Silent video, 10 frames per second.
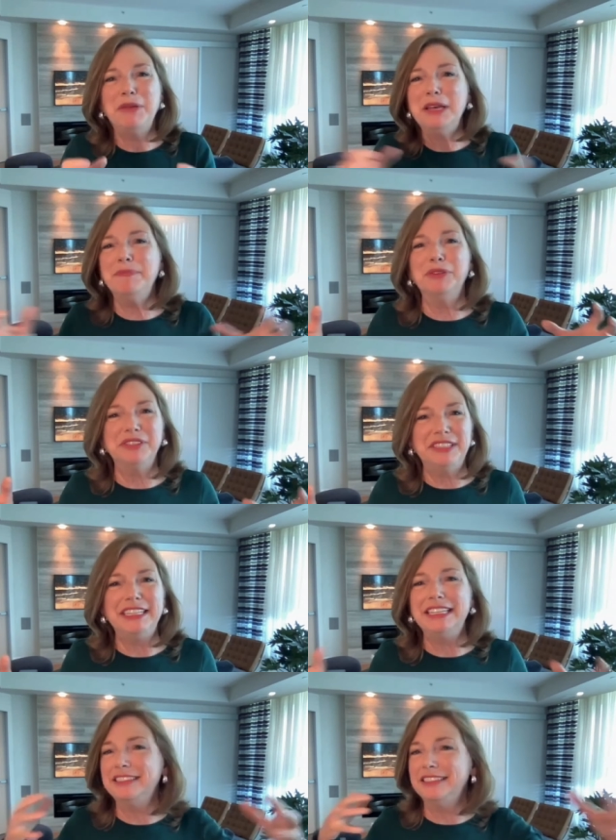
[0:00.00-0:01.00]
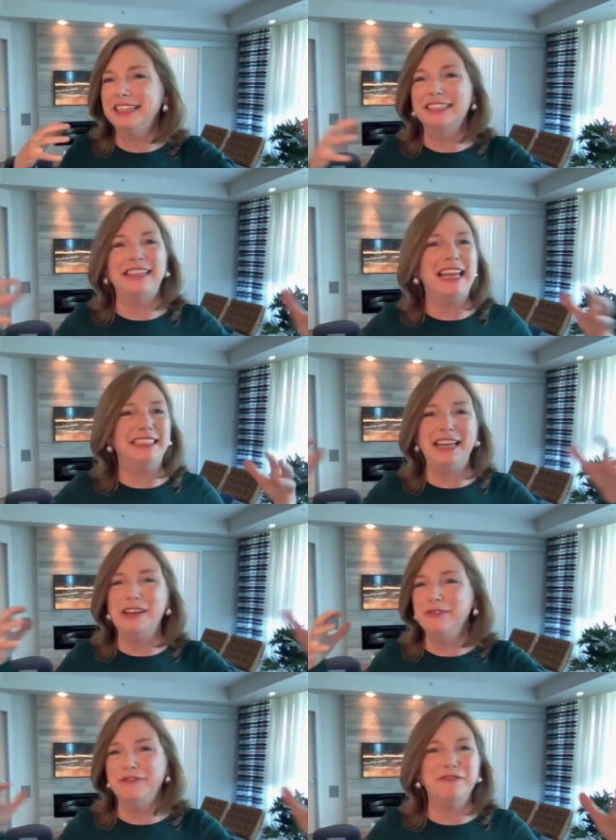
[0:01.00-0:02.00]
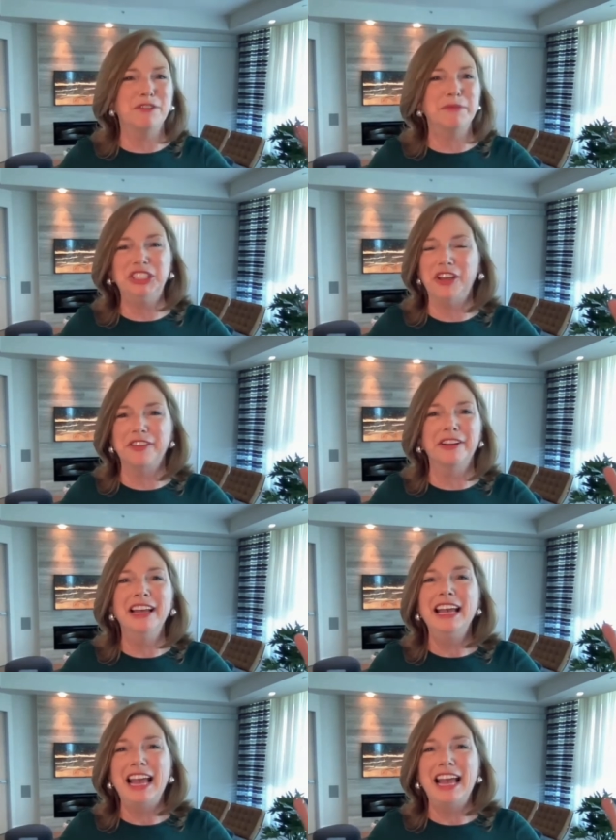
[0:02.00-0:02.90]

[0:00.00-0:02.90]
people sitting six, eight, 12 feet from each other,